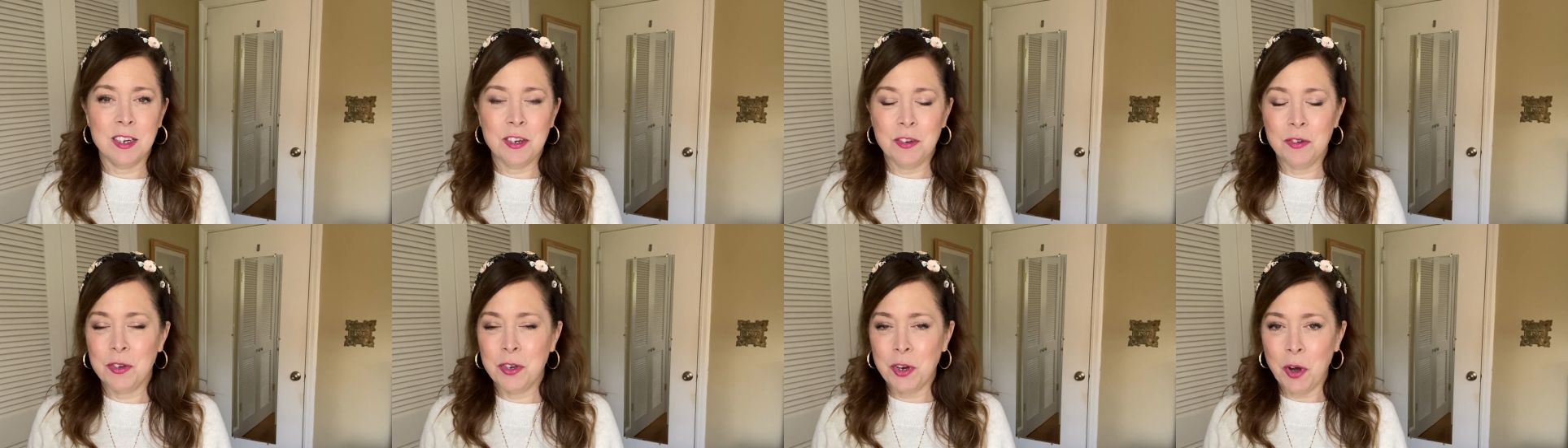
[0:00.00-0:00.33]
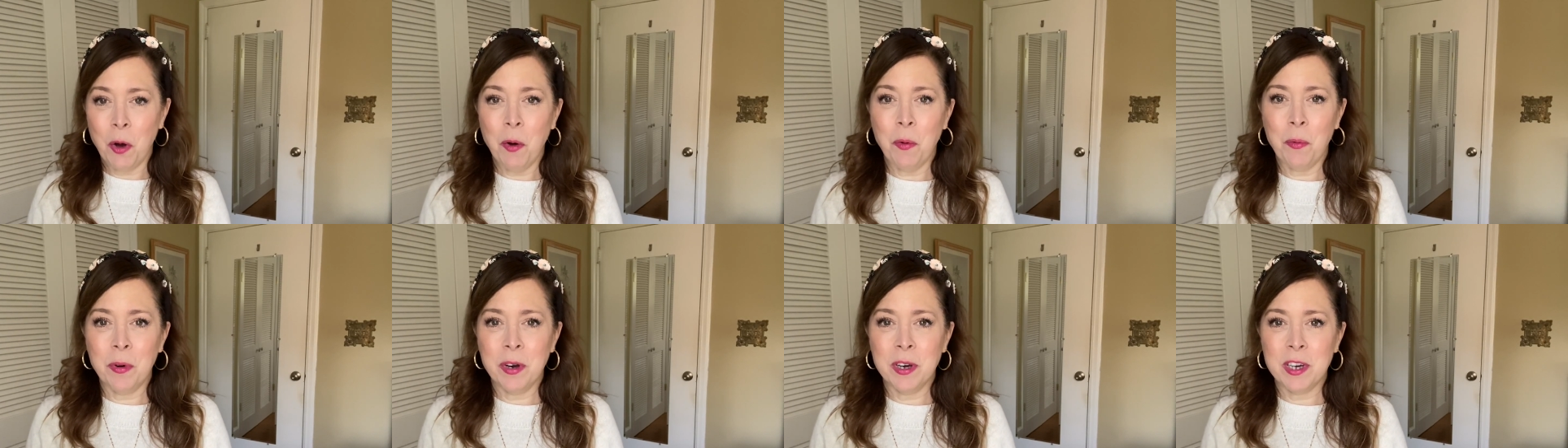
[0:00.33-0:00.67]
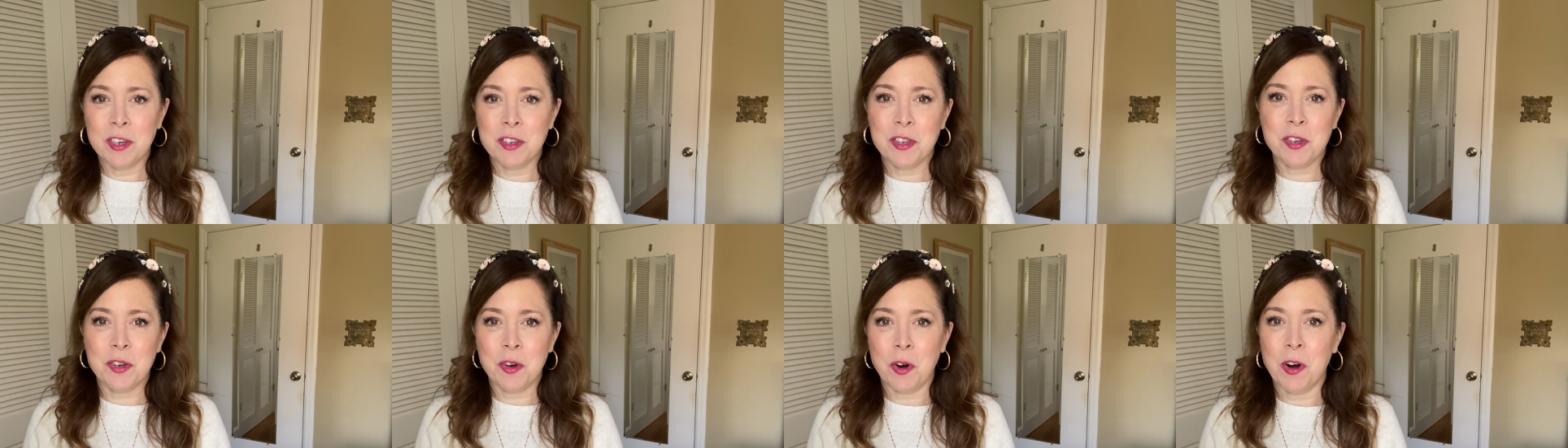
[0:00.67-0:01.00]
you don't want to
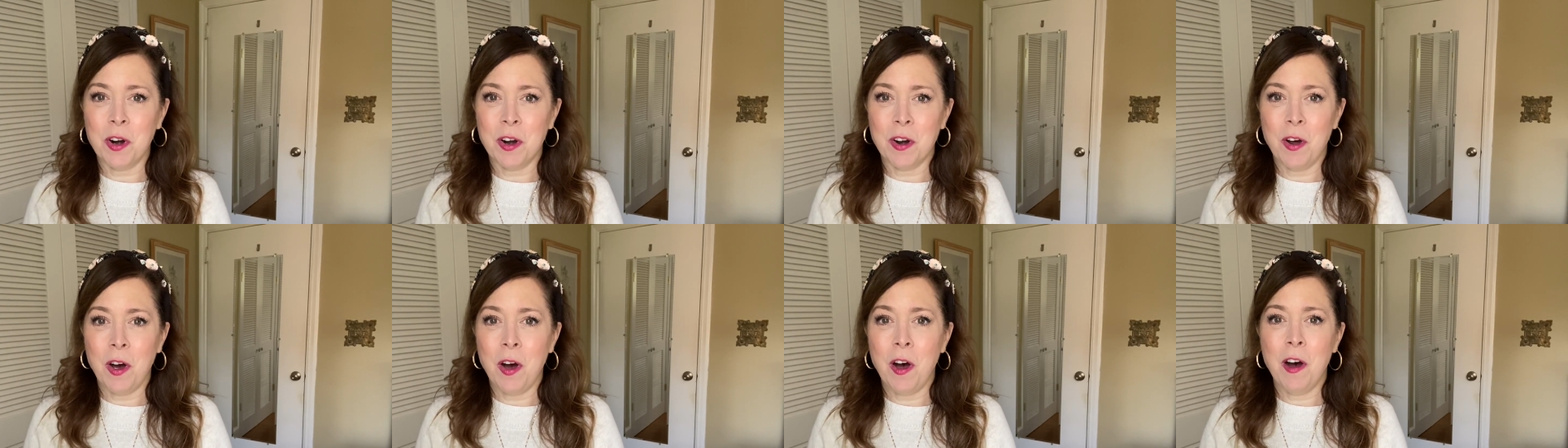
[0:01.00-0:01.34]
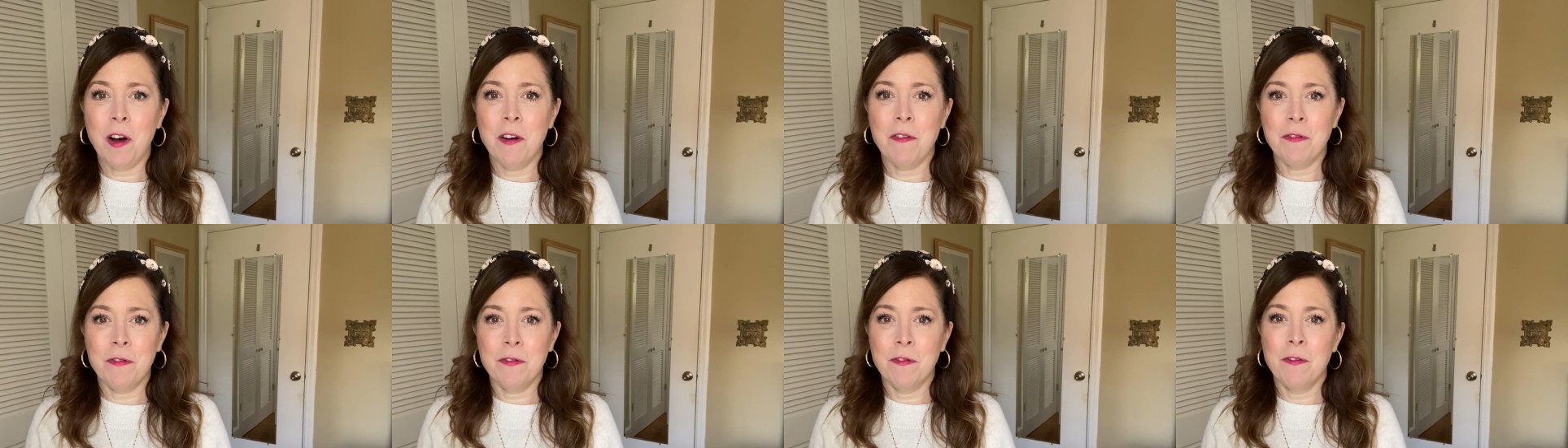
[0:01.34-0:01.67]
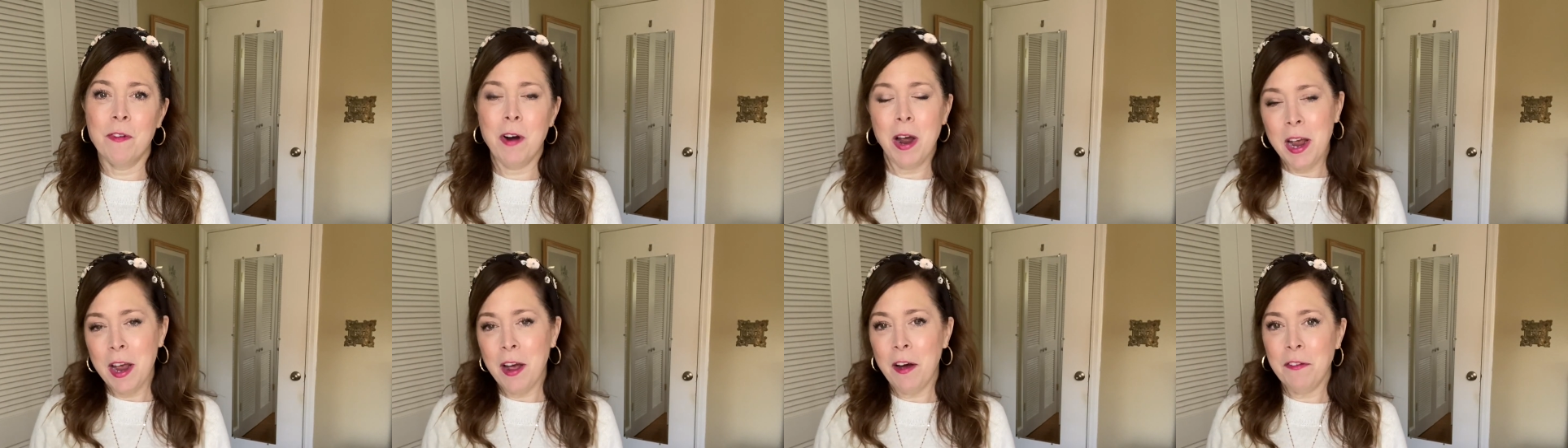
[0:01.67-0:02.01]
start off
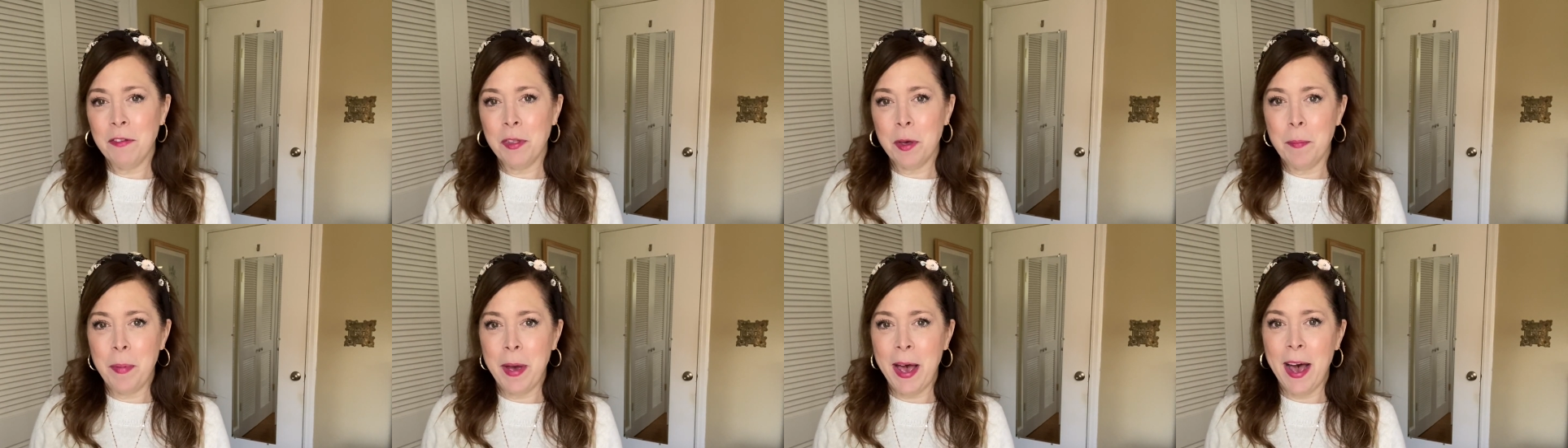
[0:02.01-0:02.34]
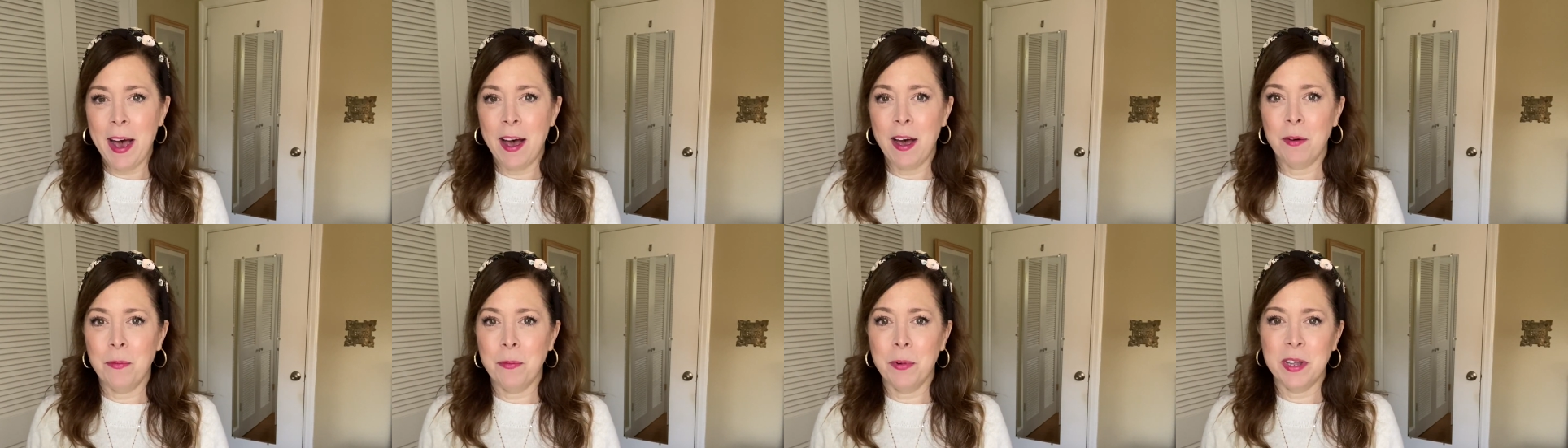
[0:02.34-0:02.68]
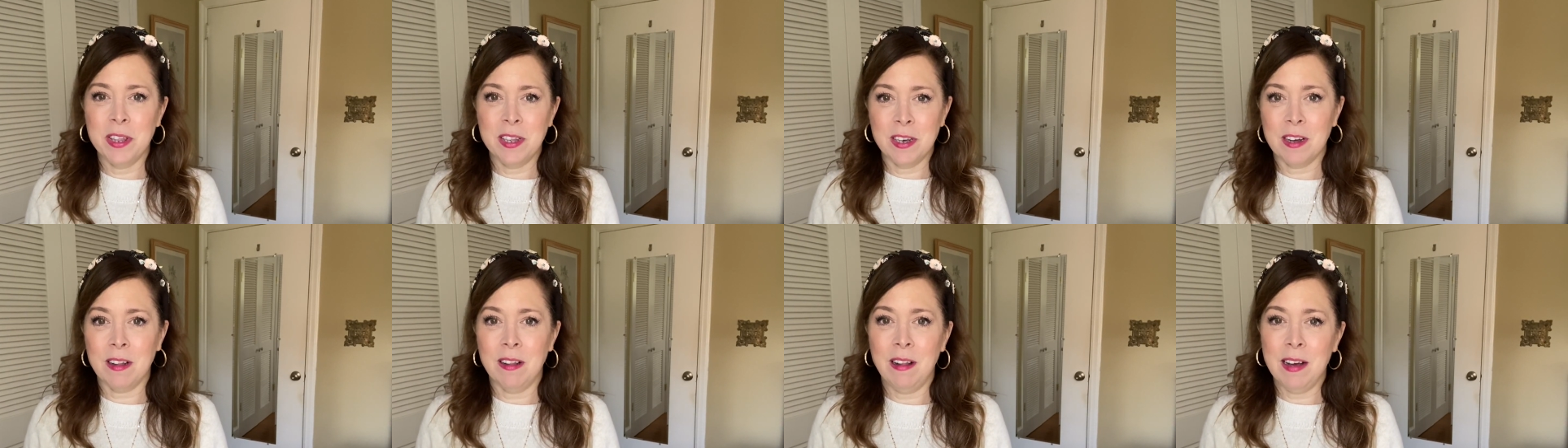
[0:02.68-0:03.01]
right off the bat
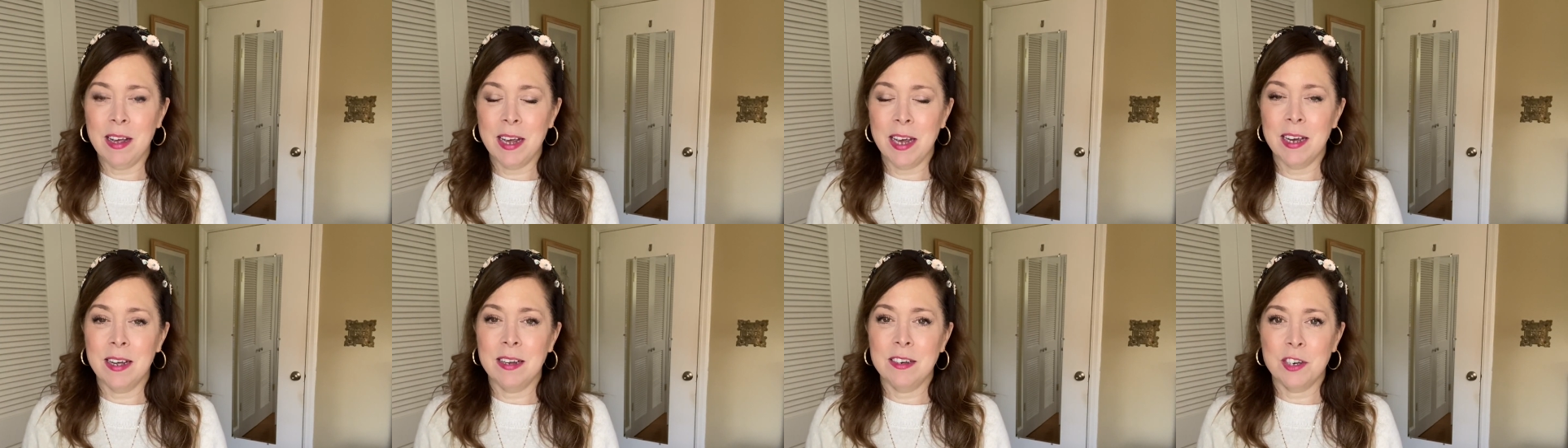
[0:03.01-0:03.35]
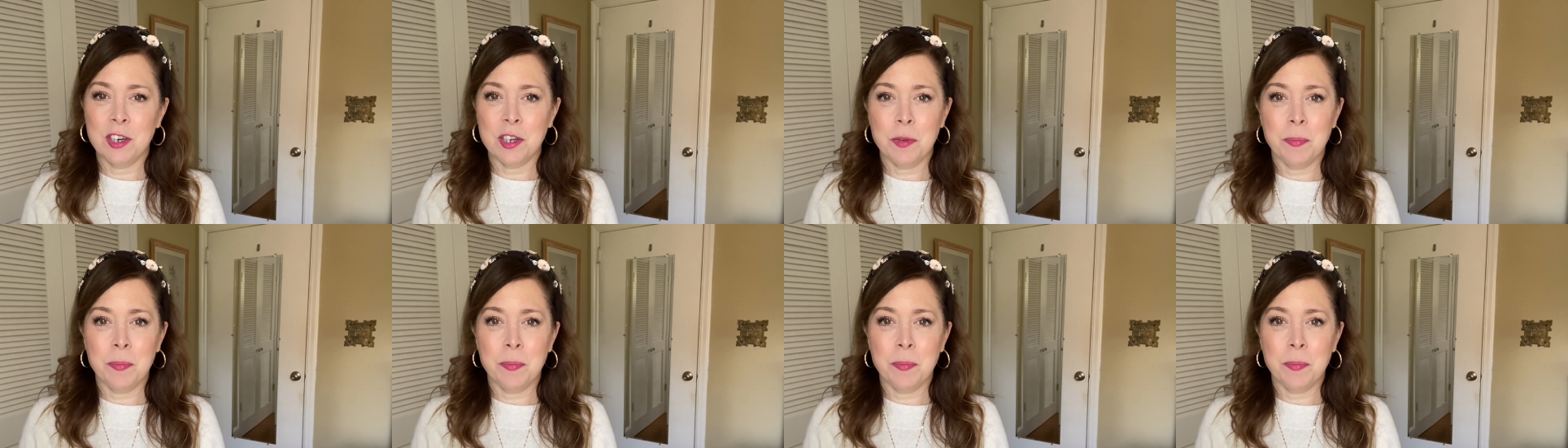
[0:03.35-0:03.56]
with a client just